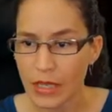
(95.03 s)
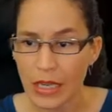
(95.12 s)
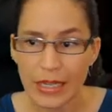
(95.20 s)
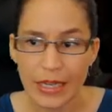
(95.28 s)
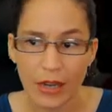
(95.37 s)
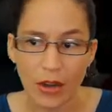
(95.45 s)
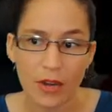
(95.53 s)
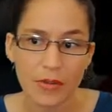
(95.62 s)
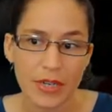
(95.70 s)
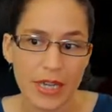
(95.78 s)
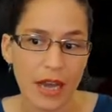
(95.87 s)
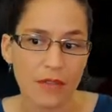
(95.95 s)
Now, I
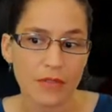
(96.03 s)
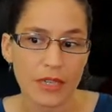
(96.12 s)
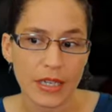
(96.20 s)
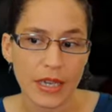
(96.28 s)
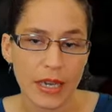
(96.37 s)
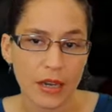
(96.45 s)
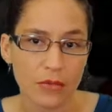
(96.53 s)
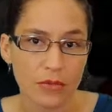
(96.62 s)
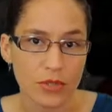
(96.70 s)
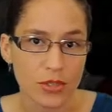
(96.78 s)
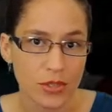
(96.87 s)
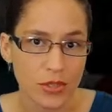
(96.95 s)
already have an
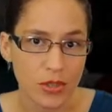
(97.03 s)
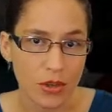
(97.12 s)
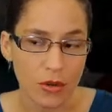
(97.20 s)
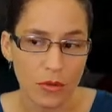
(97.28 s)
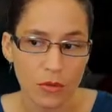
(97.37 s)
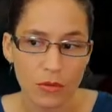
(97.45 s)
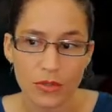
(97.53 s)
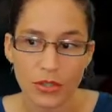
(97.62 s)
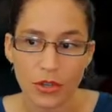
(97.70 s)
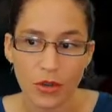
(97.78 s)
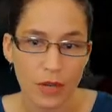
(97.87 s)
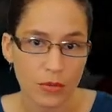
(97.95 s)
account, so, you
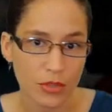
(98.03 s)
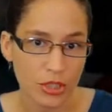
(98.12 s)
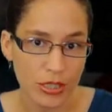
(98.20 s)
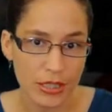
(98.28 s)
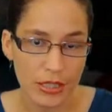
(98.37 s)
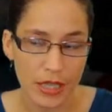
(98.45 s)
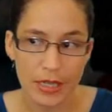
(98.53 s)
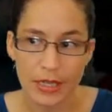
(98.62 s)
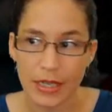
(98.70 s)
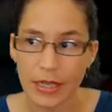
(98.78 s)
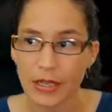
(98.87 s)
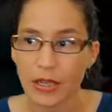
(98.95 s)
know, I would just sign
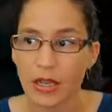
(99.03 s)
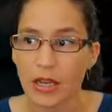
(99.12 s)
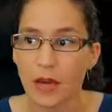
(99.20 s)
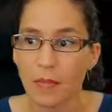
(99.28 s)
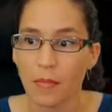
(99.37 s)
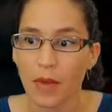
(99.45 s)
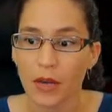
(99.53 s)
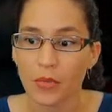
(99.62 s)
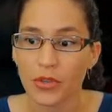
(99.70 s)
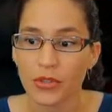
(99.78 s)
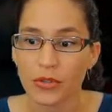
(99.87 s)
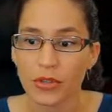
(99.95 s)
in. But
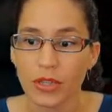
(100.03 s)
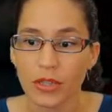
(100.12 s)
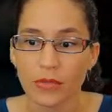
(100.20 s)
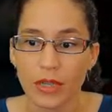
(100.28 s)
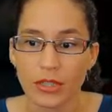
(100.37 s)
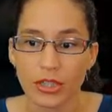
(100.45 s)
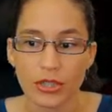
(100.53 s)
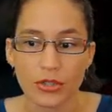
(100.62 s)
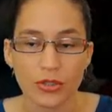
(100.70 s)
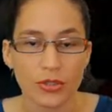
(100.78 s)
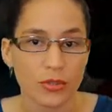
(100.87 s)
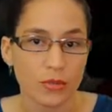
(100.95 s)
when you click
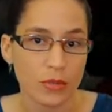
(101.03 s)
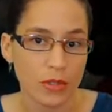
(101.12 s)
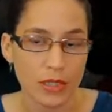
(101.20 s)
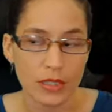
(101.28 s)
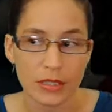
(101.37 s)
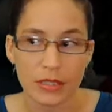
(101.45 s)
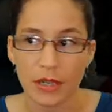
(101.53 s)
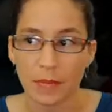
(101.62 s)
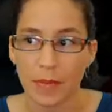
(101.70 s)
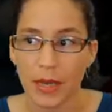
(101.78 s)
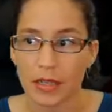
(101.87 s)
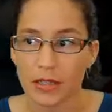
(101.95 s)
register, you will end up
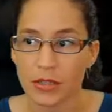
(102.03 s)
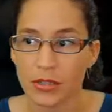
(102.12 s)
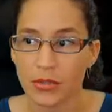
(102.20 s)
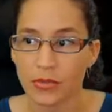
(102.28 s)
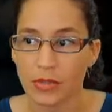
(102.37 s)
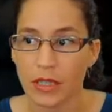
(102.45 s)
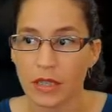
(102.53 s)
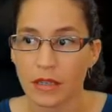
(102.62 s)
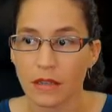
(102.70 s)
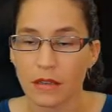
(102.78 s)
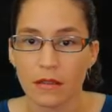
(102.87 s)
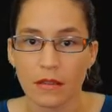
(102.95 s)
at a
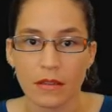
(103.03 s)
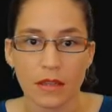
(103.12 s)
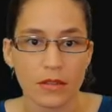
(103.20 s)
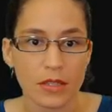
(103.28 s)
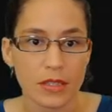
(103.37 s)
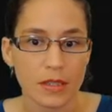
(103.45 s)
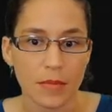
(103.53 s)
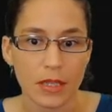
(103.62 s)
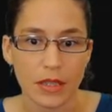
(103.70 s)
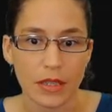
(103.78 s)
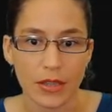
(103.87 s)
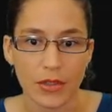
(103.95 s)
screen that looks something
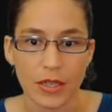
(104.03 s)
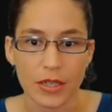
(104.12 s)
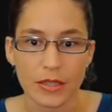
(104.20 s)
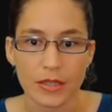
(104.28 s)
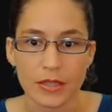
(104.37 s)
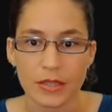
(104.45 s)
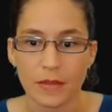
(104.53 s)
like this.